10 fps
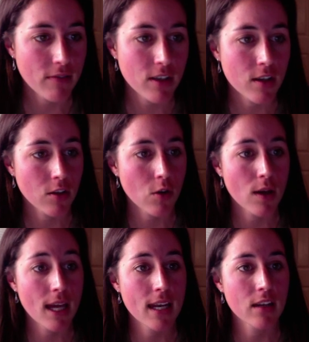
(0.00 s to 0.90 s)
to go
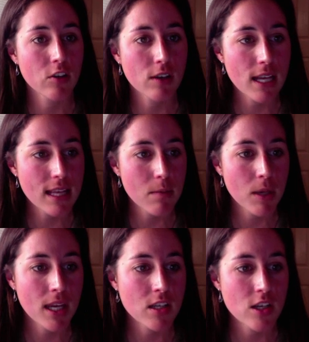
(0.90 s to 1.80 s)
ahead and create that
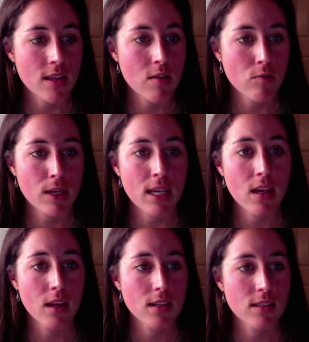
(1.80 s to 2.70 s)
page and then
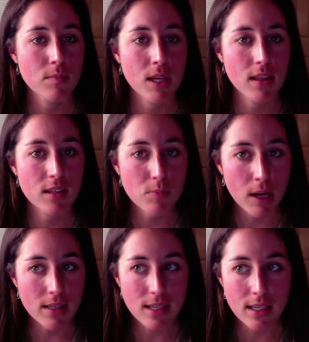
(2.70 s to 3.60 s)
resubmit this
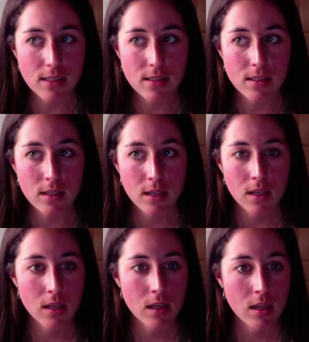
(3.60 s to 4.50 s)
process.
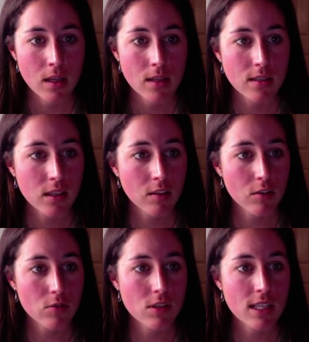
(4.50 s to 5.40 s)
This
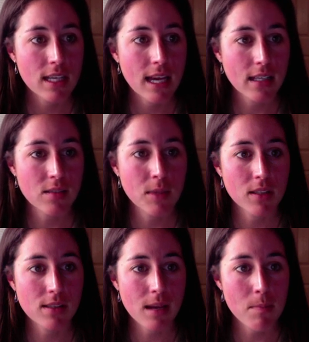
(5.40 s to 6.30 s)
concludes the XML
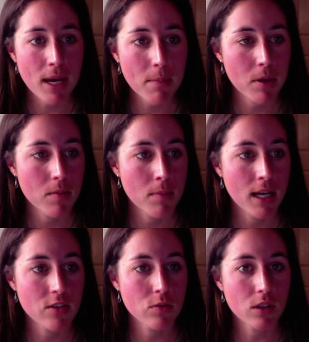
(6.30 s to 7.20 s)
sitemap
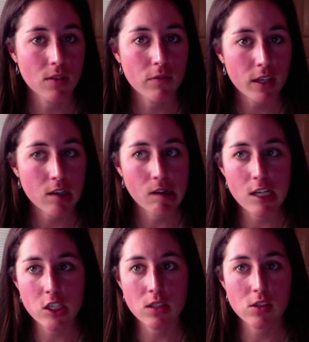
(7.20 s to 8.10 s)
module
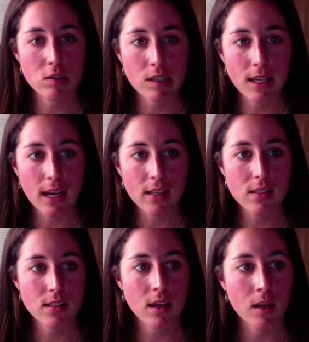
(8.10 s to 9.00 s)
configuration
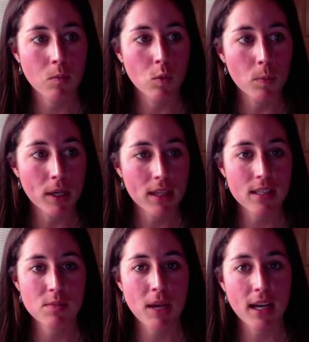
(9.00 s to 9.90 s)
screencast. We'll pick
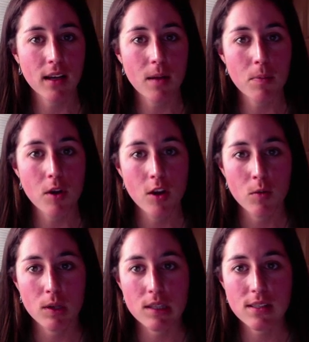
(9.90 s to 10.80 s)
this back up
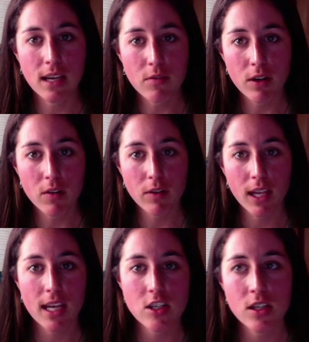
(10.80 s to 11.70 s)
with site
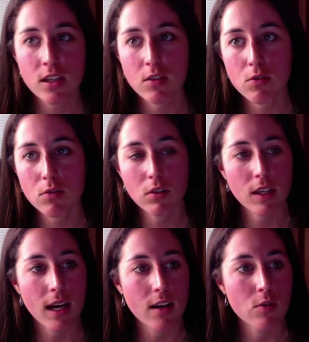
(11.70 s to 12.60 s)
verification in Google,
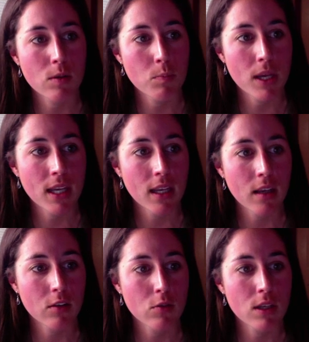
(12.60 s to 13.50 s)
Yahoo, and Bing,
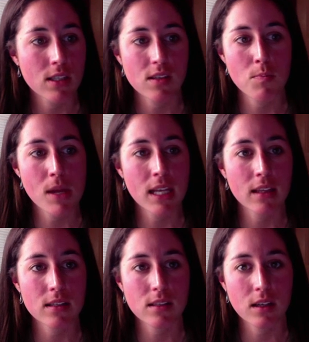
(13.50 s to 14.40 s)
including submitting
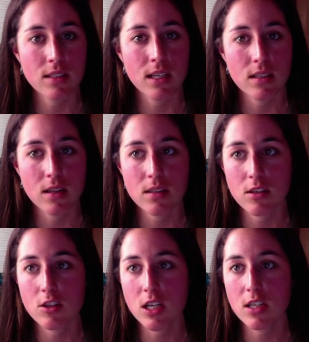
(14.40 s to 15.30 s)
this content to the
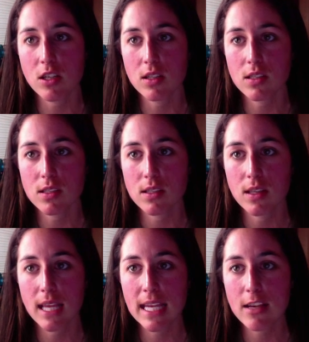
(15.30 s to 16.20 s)
search engines.
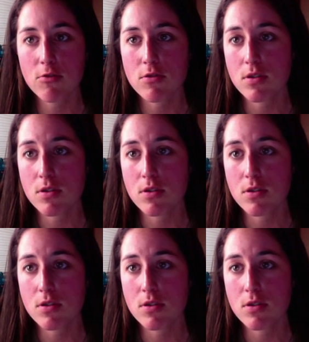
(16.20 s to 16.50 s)
Thank you.